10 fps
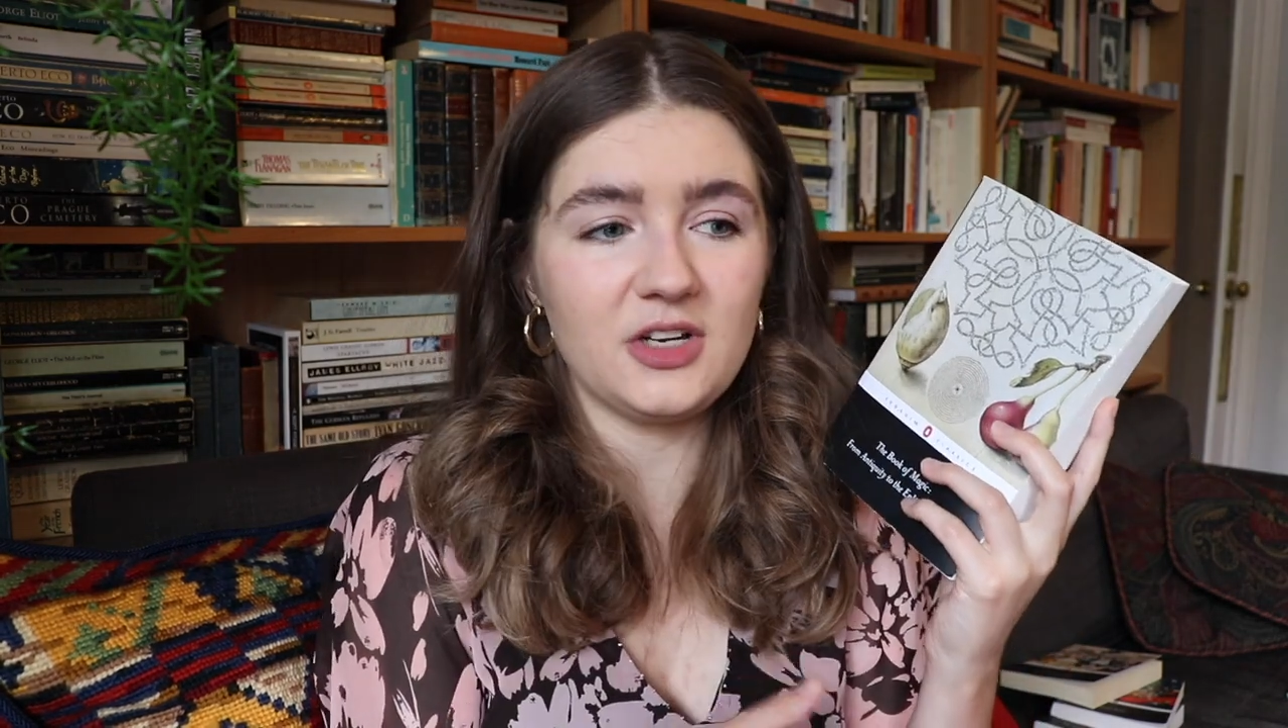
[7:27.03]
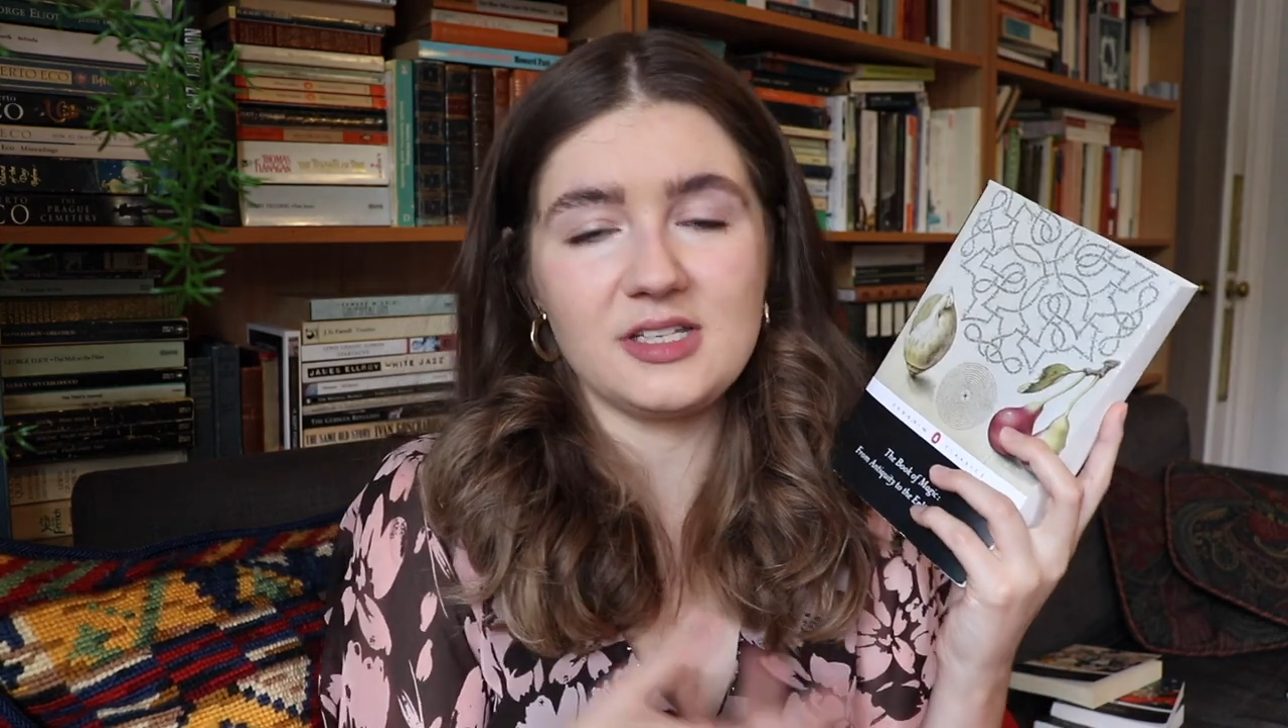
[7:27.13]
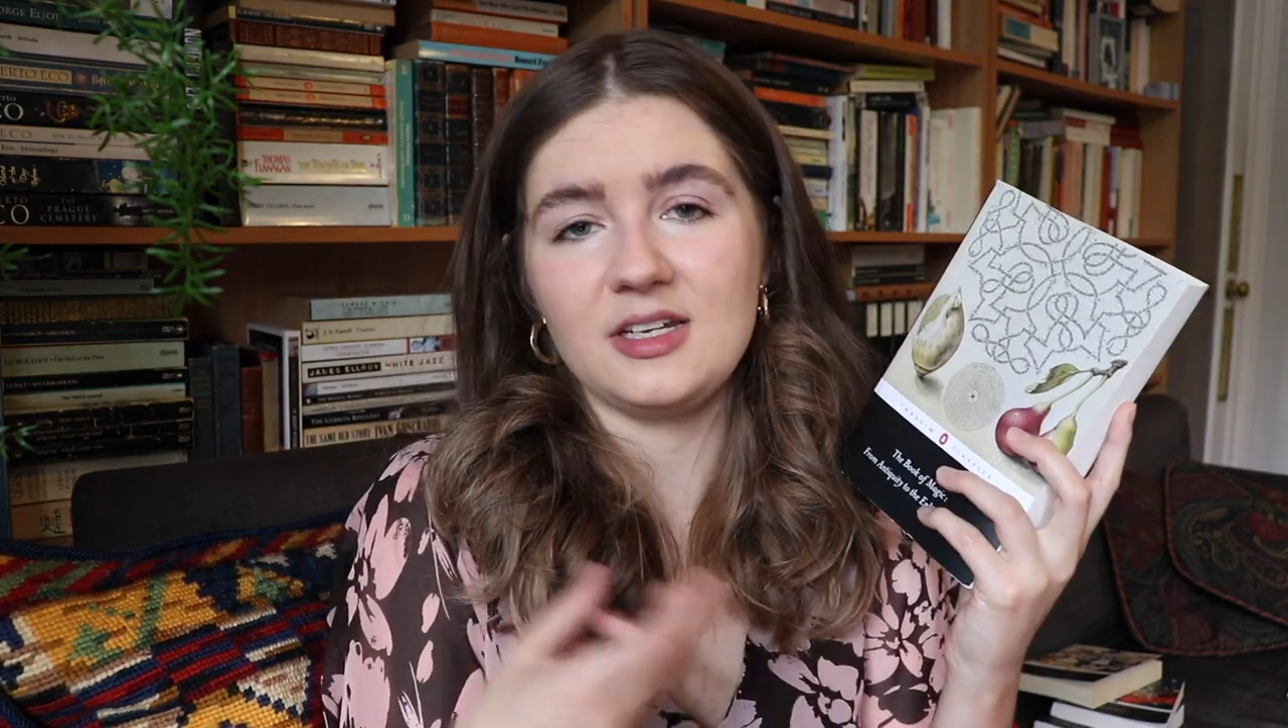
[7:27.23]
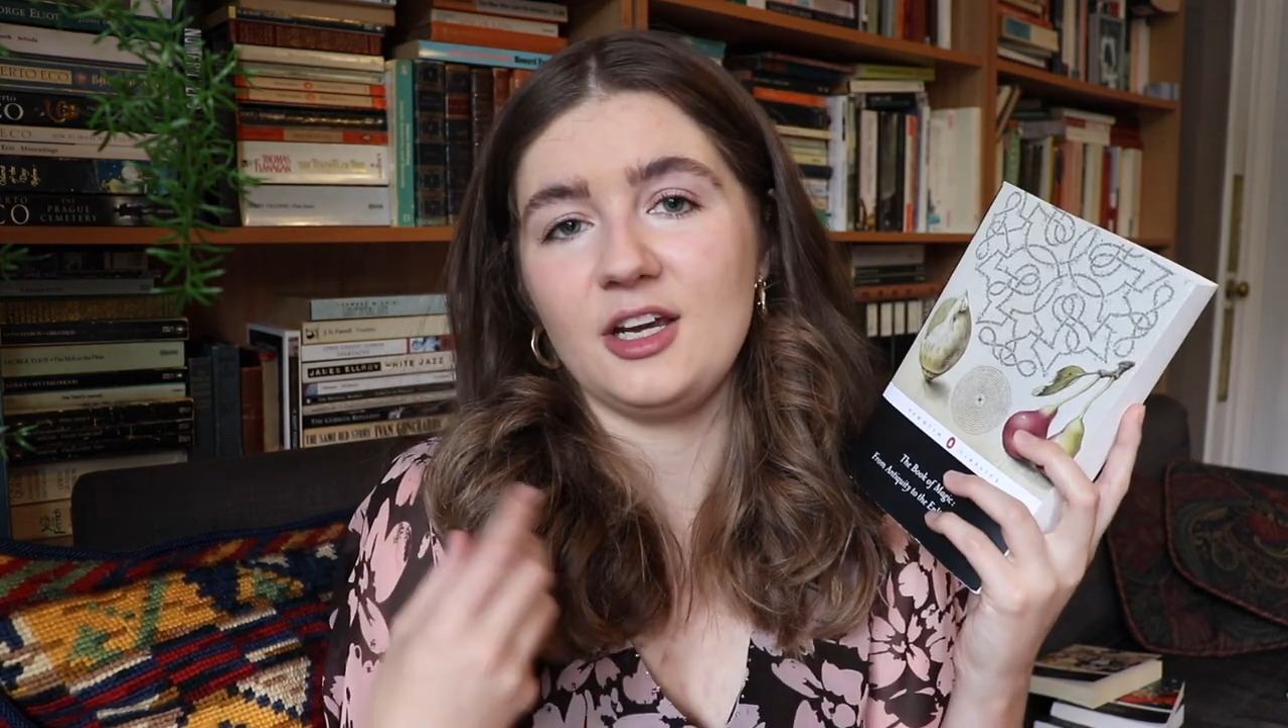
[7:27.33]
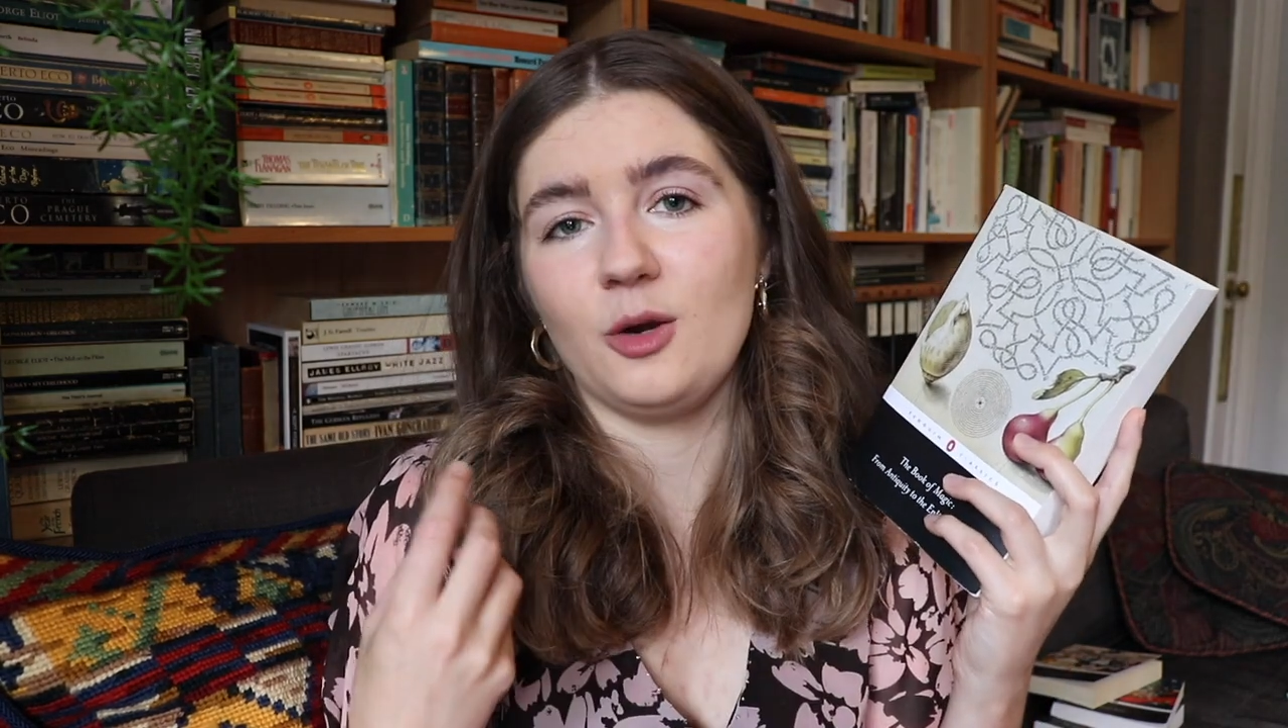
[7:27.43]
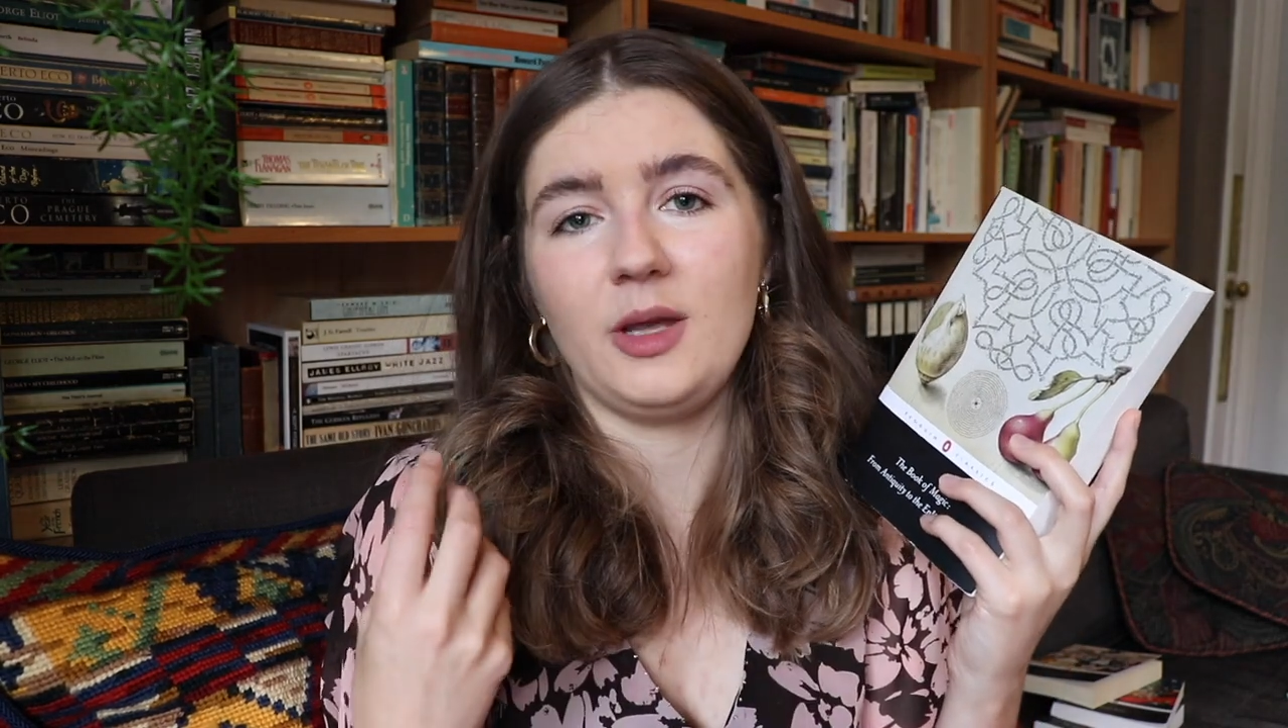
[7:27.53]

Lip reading: Greece in here,